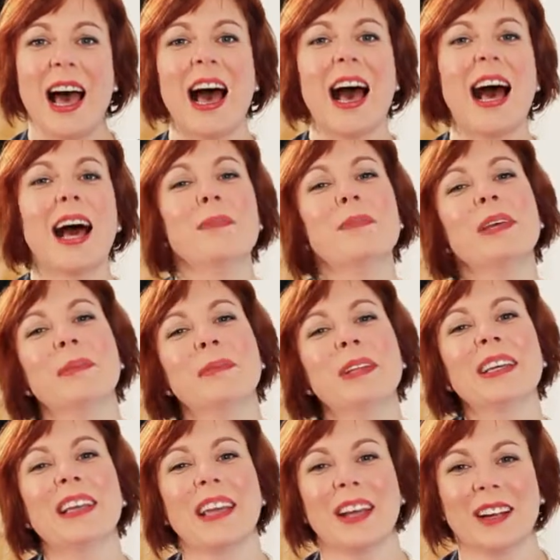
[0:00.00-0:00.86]
I'm
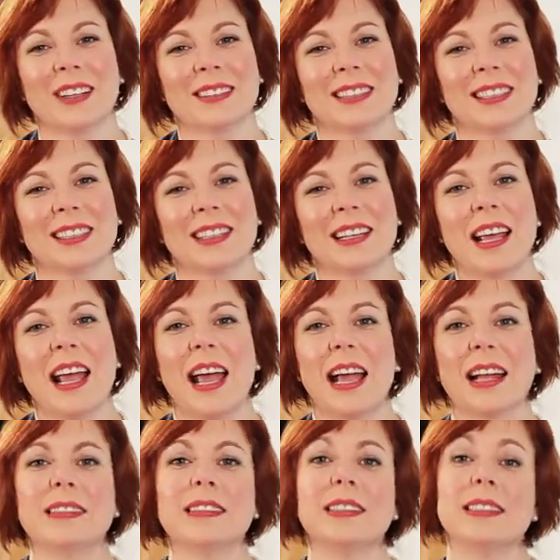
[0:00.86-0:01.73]
Emily Garrison,
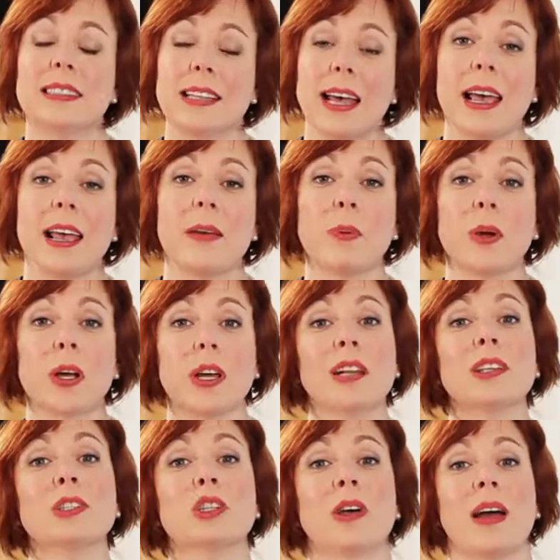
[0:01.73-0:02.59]
and today we're
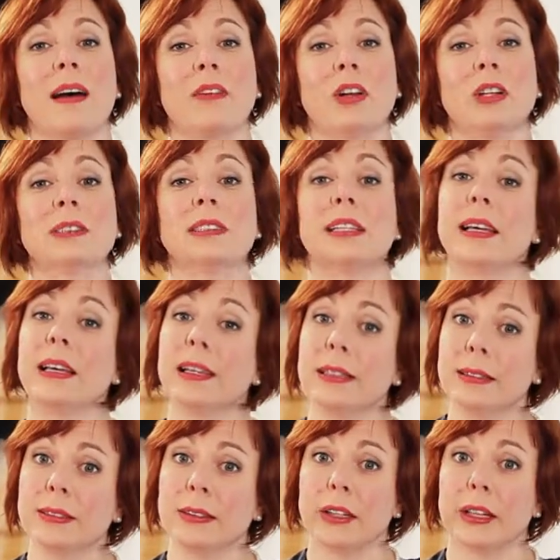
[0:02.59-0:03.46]
going to travel to
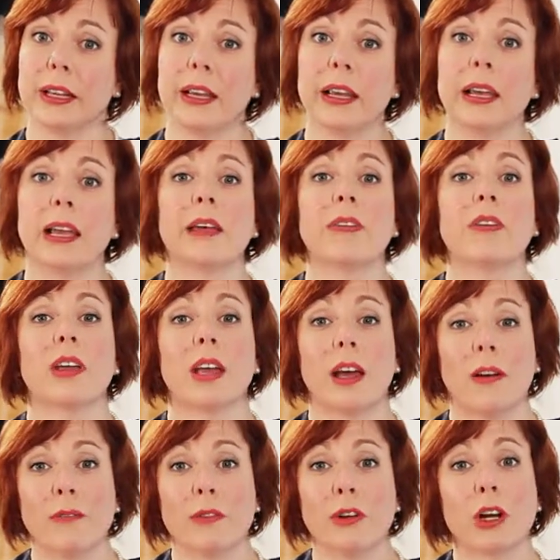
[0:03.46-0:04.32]
Italy in the
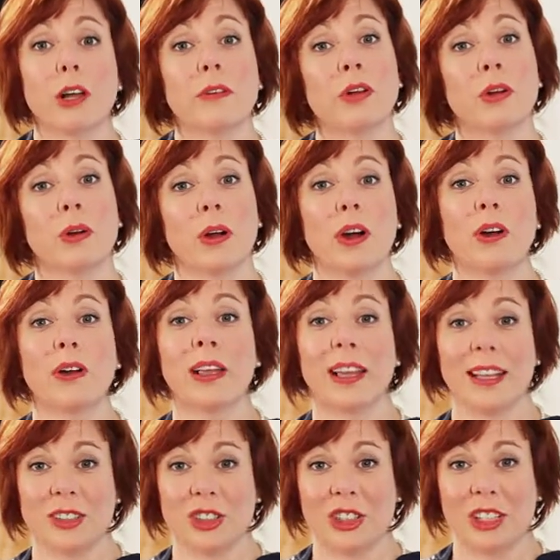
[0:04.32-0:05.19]
comfort of your own
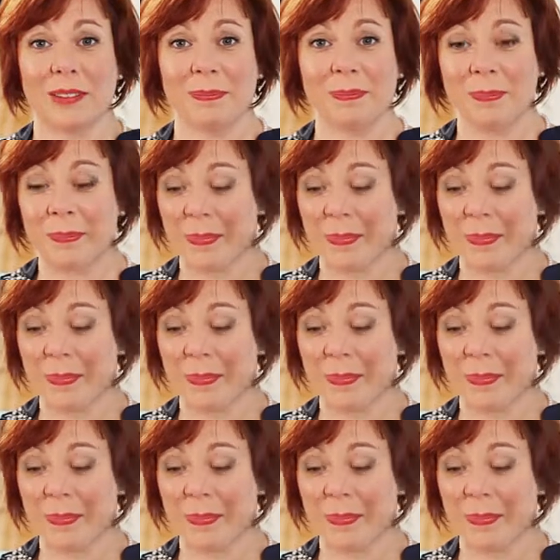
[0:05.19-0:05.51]
kitchen.